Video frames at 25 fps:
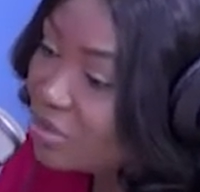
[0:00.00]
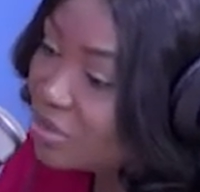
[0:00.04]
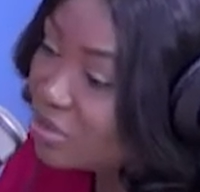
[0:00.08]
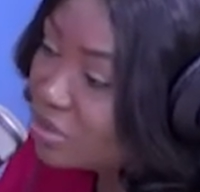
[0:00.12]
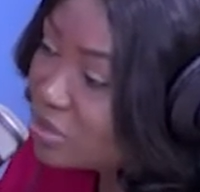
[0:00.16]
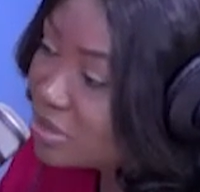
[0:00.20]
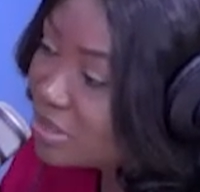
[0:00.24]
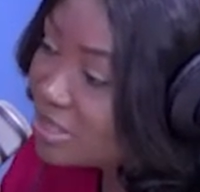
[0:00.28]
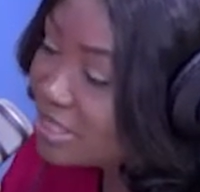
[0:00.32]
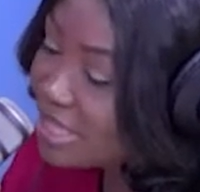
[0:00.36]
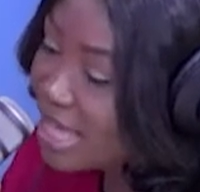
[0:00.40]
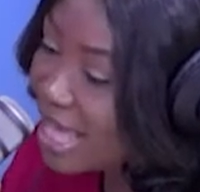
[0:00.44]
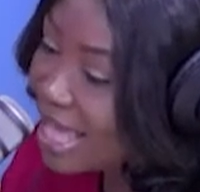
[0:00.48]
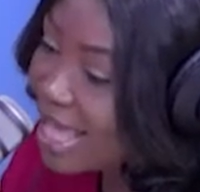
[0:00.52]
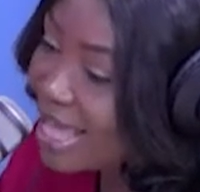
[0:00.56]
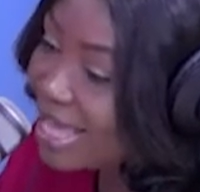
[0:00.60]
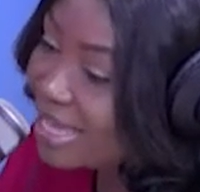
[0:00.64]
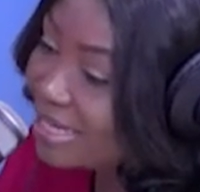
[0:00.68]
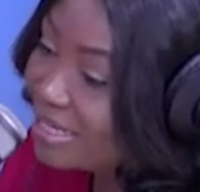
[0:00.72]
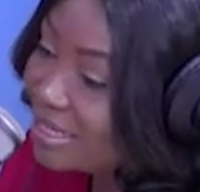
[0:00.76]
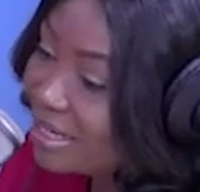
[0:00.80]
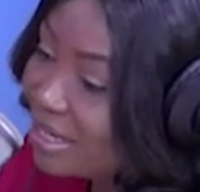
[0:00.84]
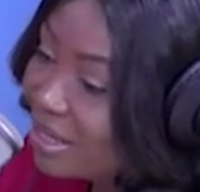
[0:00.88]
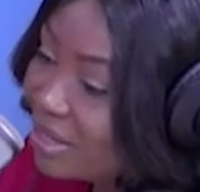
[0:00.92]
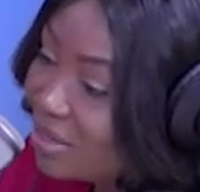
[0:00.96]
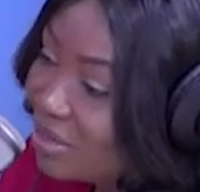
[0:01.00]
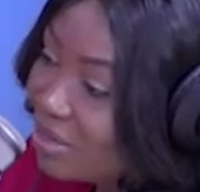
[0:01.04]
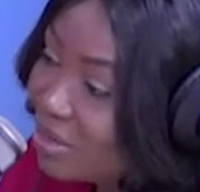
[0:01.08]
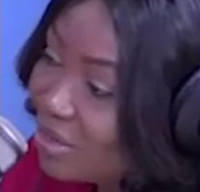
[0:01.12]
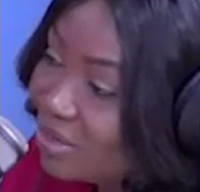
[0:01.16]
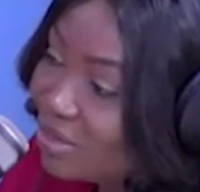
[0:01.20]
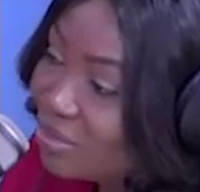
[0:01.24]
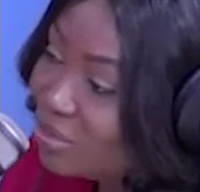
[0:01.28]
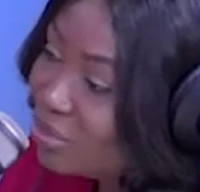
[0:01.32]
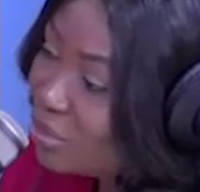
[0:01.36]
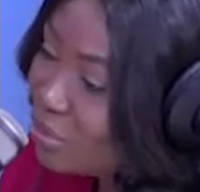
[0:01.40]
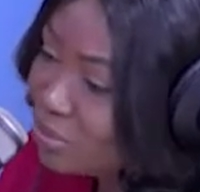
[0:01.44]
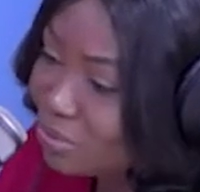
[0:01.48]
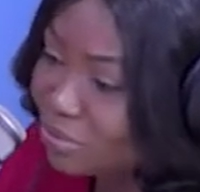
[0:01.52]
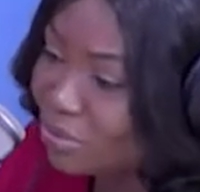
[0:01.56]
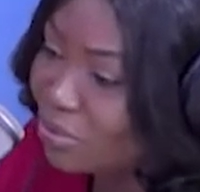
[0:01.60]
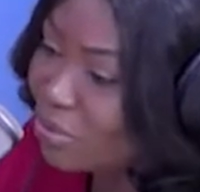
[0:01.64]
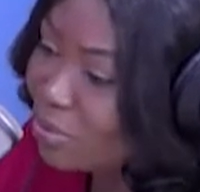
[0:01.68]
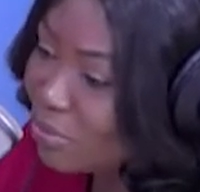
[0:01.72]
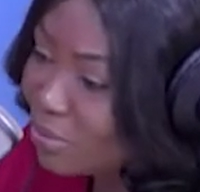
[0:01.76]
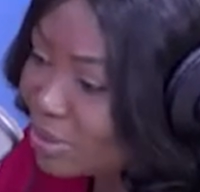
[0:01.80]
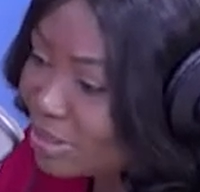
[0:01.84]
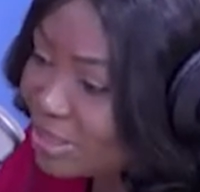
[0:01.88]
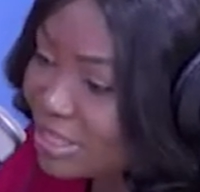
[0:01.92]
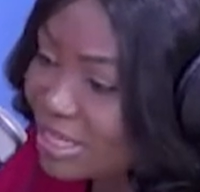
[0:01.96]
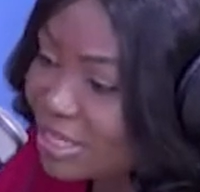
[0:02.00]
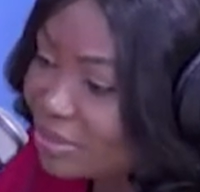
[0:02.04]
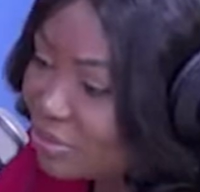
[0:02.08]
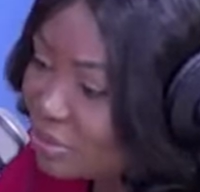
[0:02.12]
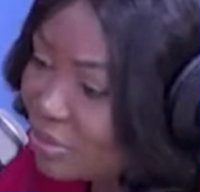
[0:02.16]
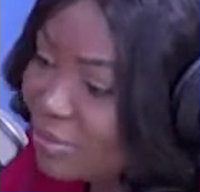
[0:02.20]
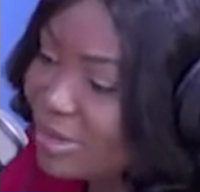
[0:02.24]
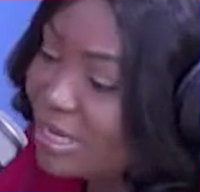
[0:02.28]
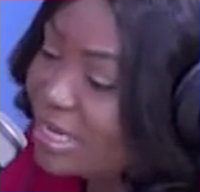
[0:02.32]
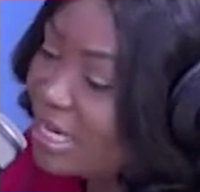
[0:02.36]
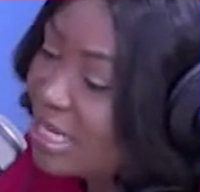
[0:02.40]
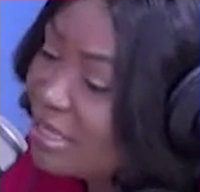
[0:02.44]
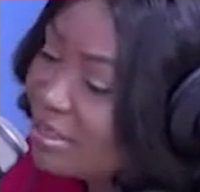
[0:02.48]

You're just there and you don't know what they're doing.